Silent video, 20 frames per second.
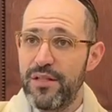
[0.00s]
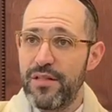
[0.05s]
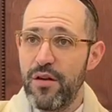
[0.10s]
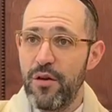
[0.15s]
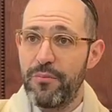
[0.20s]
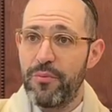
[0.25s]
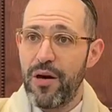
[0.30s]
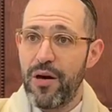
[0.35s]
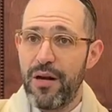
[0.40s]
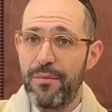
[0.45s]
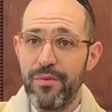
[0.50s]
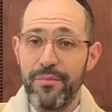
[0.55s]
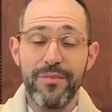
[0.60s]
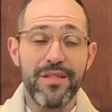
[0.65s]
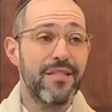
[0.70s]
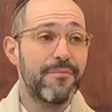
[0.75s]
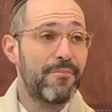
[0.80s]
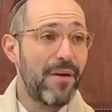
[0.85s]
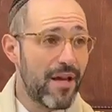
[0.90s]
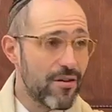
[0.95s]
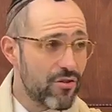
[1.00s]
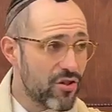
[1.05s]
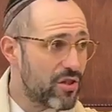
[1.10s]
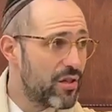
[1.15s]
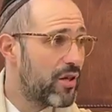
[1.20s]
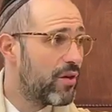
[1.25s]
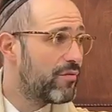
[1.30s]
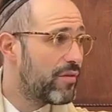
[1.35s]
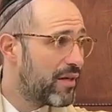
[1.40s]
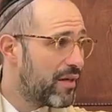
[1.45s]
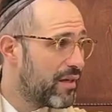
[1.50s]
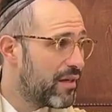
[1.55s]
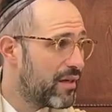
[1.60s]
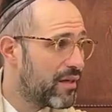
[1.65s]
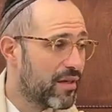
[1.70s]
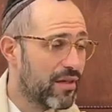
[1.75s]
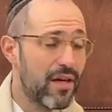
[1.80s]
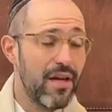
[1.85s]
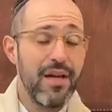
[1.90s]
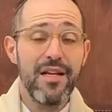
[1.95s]
It's no problem. Especially over
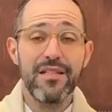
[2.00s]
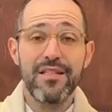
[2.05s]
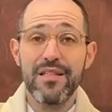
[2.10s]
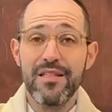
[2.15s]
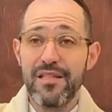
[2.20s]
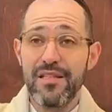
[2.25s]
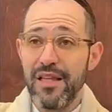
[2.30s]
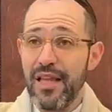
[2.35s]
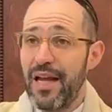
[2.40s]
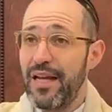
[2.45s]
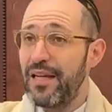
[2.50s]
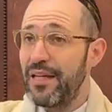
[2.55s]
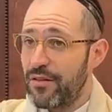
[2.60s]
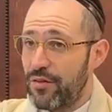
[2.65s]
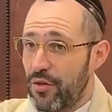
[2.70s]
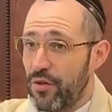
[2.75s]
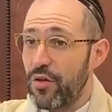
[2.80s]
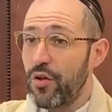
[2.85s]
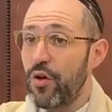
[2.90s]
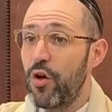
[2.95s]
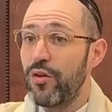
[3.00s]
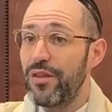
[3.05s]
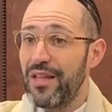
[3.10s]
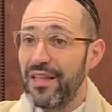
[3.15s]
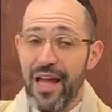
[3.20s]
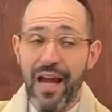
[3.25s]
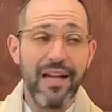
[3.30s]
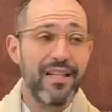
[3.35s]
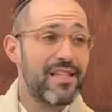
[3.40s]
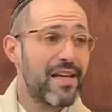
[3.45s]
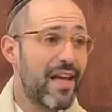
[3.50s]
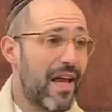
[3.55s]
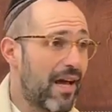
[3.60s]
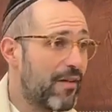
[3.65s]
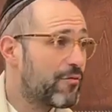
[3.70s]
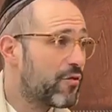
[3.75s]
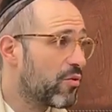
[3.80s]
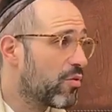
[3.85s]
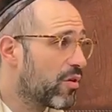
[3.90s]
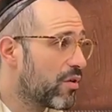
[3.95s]
here, since lighting, turning on the lights
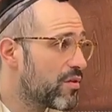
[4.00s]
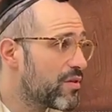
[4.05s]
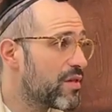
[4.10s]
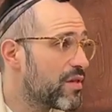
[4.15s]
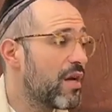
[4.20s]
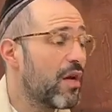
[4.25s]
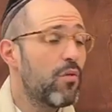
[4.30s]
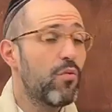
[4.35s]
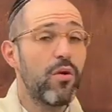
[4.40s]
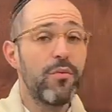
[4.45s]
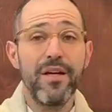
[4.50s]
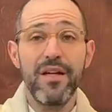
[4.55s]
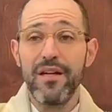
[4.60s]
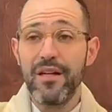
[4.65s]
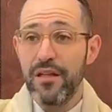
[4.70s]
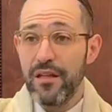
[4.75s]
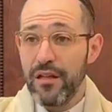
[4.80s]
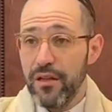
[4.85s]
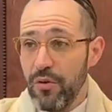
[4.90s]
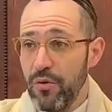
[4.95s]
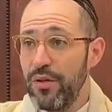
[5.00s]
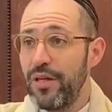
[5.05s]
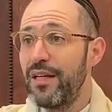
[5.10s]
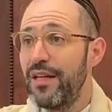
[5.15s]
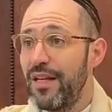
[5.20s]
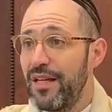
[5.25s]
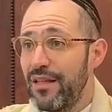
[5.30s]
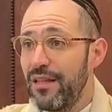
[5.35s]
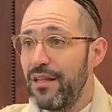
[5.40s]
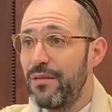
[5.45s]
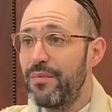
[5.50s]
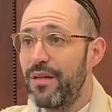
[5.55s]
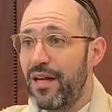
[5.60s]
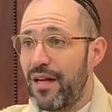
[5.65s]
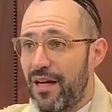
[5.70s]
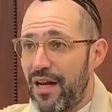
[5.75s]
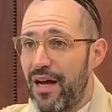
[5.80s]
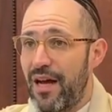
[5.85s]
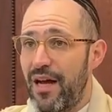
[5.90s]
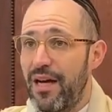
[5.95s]
afterwards will be included in the
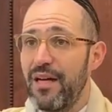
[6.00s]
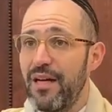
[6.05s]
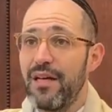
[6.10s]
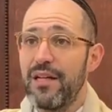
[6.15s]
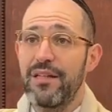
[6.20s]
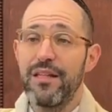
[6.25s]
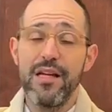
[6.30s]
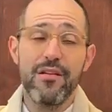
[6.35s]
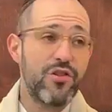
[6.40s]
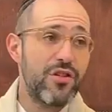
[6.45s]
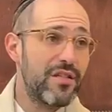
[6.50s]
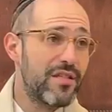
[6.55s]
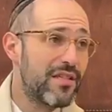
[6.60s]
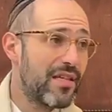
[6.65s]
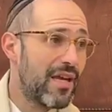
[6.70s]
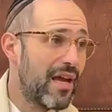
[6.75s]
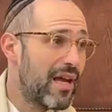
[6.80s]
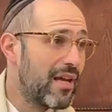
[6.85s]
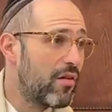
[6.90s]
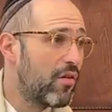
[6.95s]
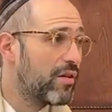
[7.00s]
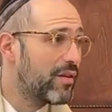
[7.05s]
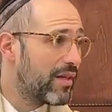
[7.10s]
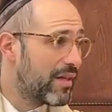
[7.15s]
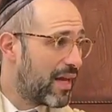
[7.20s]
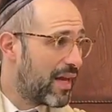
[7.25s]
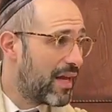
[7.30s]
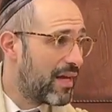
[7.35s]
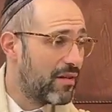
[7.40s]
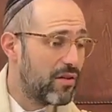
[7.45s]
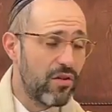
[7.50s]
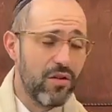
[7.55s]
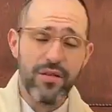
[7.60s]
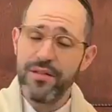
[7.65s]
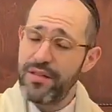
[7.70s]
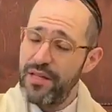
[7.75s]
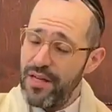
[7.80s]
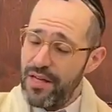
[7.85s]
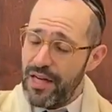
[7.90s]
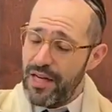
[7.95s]
bracha that she said on the
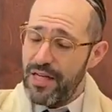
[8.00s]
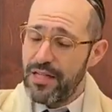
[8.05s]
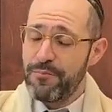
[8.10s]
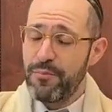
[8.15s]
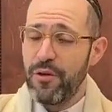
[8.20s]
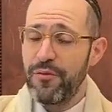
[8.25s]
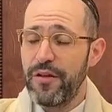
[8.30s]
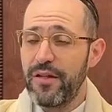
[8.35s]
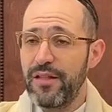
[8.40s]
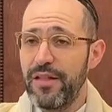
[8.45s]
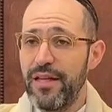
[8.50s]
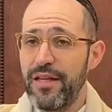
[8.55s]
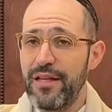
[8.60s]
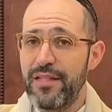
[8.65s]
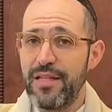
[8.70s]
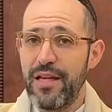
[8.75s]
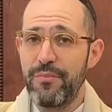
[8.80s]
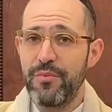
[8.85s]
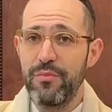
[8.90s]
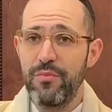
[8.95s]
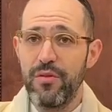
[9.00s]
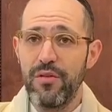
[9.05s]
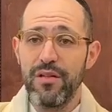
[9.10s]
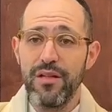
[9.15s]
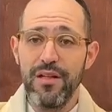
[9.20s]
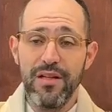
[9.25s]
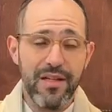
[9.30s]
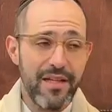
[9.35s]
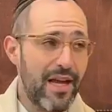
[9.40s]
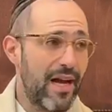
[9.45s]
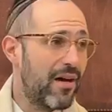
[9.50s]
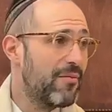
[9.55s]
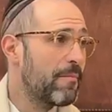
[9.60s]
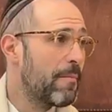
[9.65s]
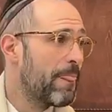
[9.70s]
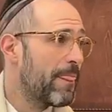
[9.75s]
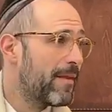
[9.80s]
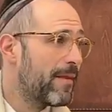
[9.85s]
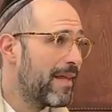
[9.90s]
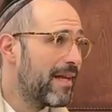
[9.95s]
candles, it's perfectly acceptable. Now,
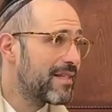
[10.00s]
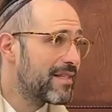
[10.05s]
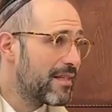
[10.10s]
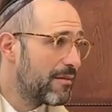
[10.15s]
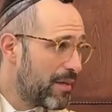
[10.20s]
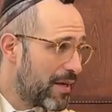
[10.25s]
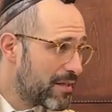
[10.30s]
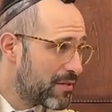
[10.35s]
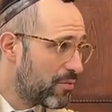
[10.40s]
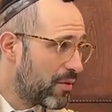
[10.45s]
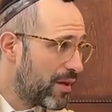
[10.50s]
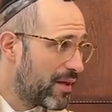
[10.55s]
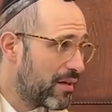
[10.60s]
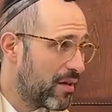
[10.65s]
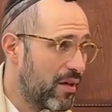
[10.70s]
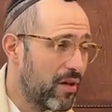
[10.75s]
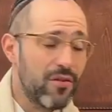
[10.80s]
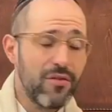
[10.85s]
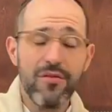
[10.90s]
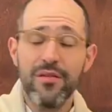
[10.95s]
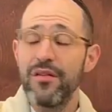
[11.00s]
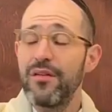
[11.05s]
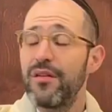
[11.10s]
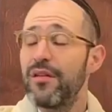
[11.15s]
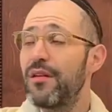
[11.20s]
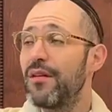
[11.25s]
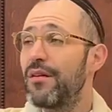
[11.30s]
that's the best way to go.